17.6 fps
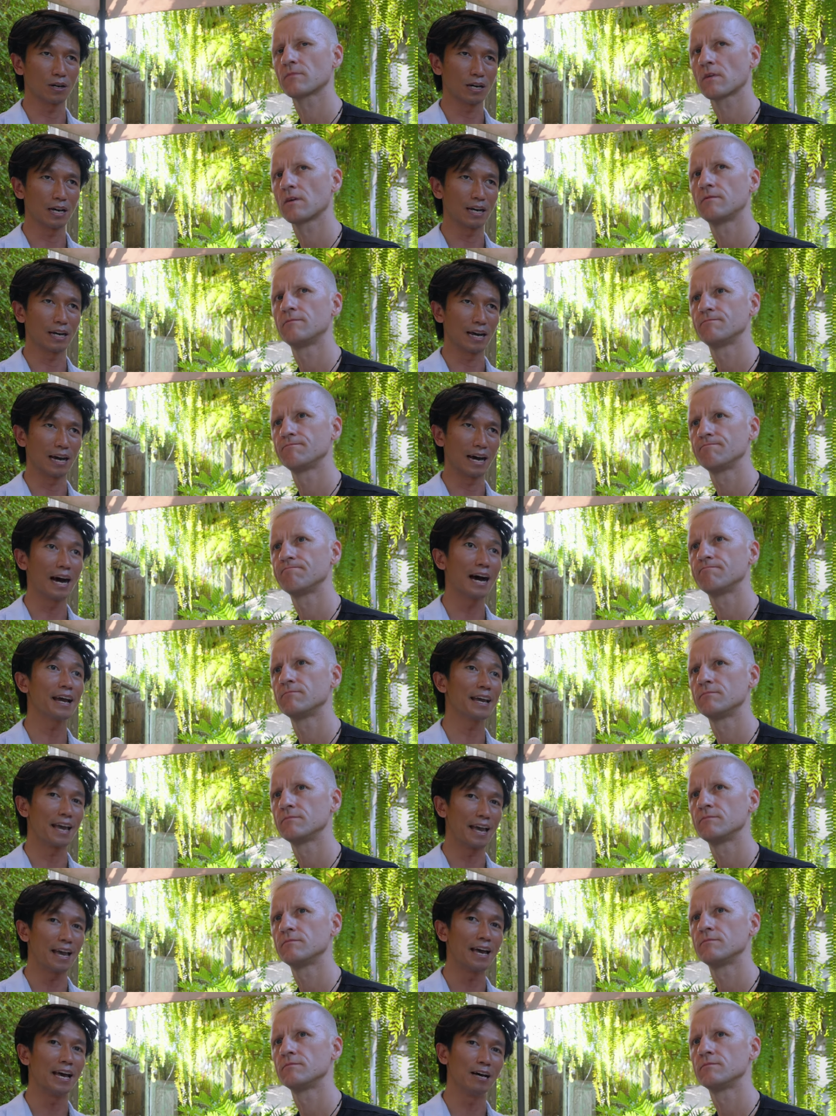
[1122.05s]
Speaker 1: Uh, I
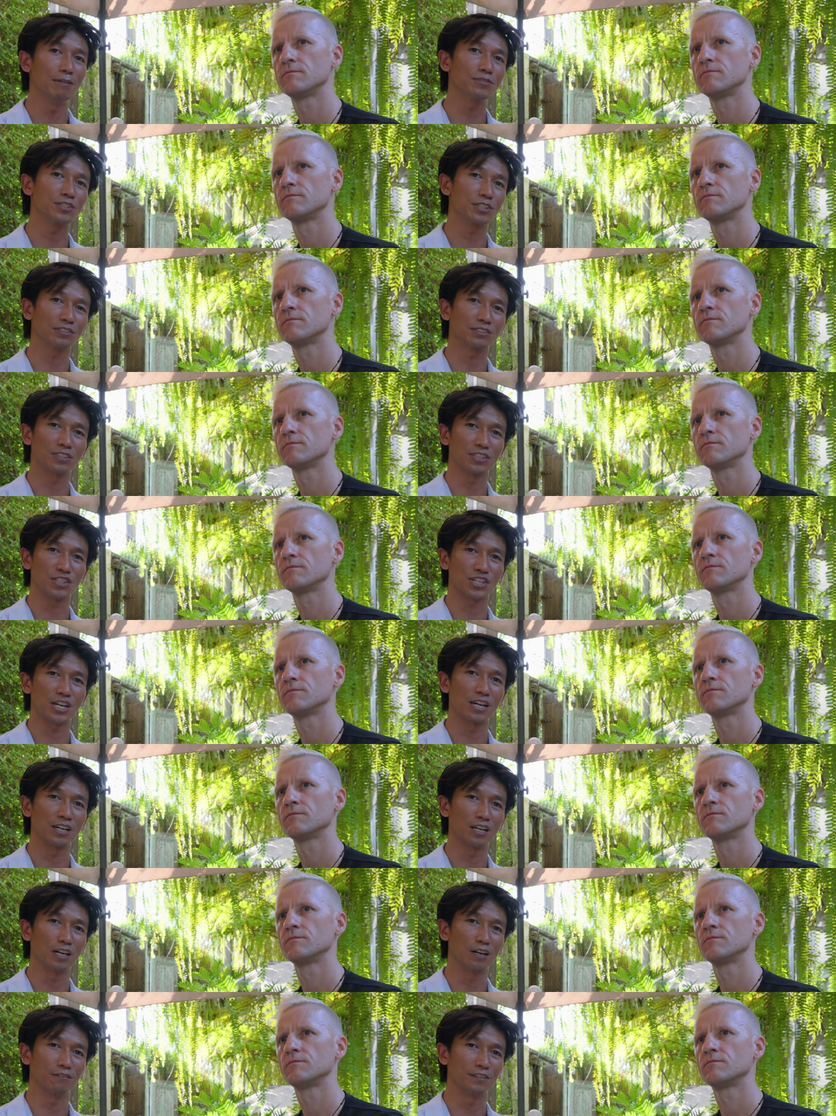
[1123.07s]
am just the
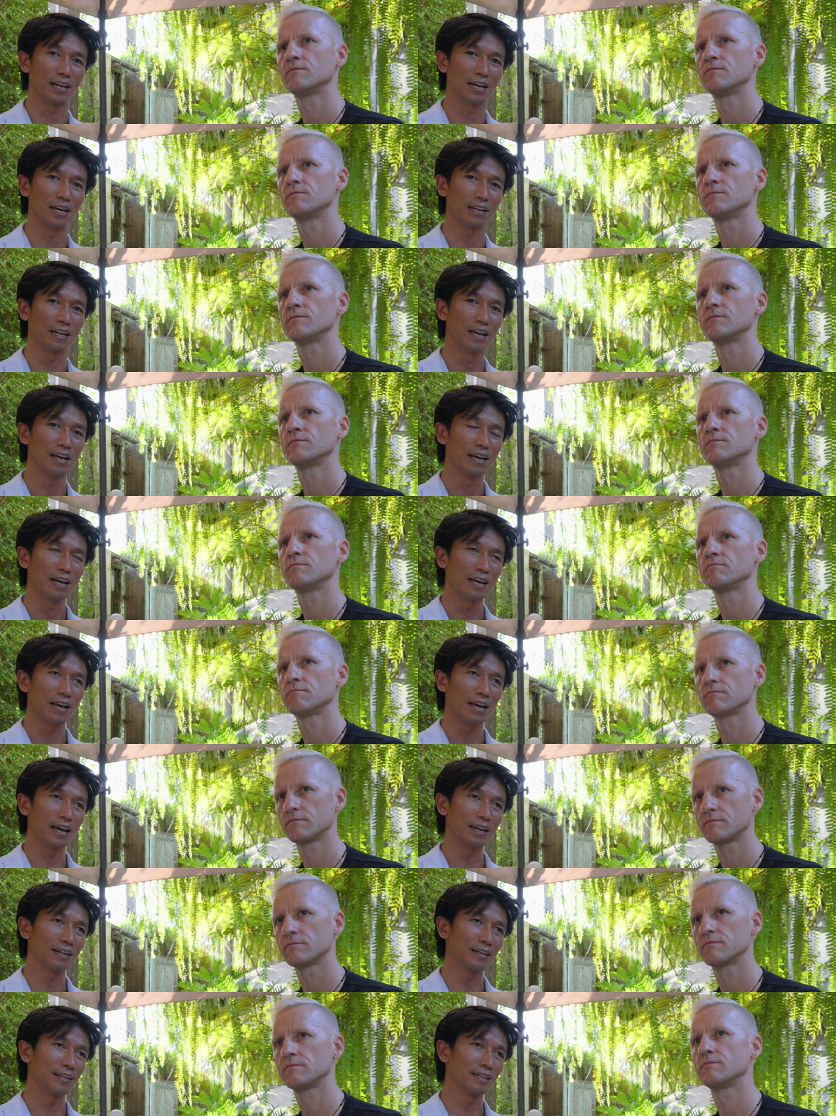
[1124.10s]
channel of that.
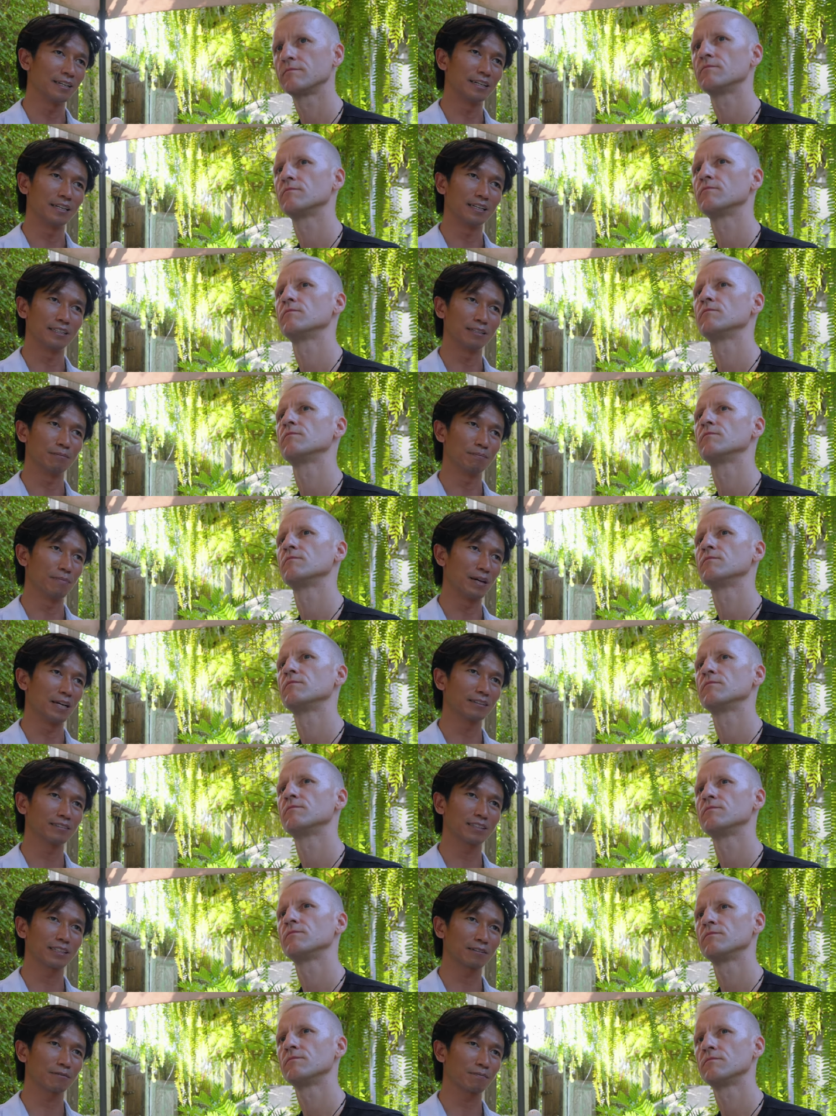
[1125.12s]
And uh, the
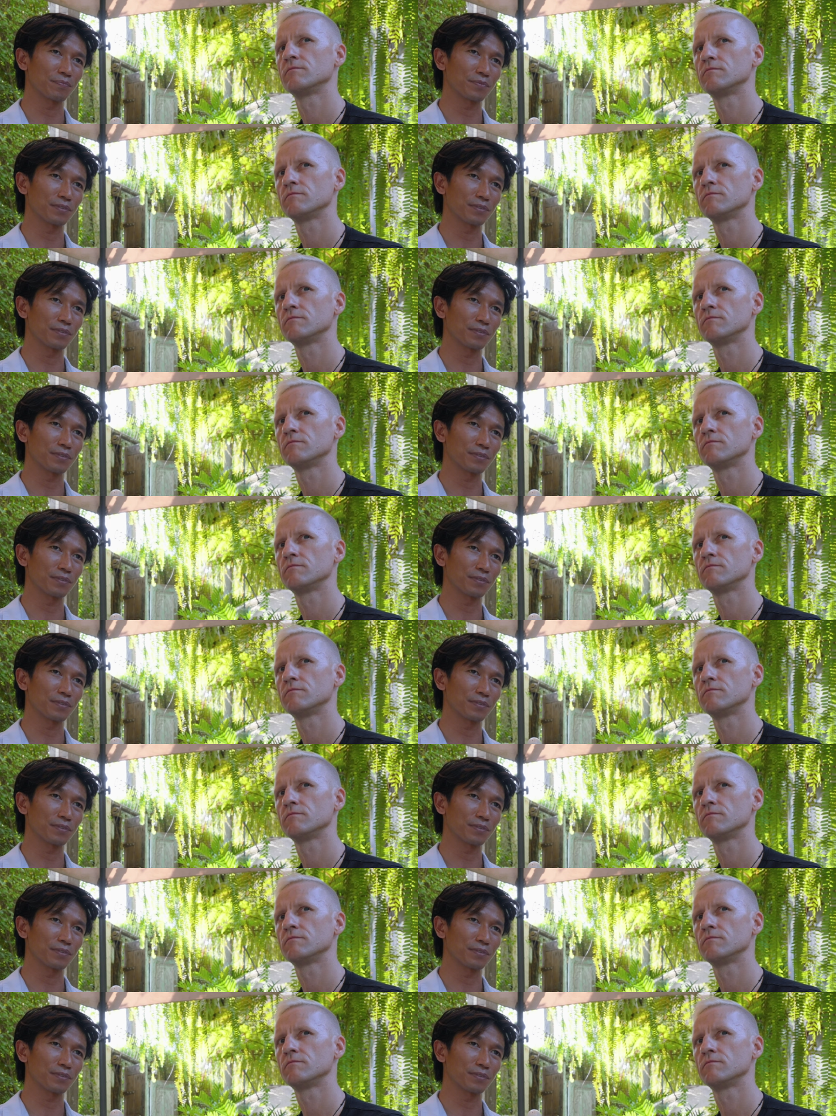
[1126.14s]
basic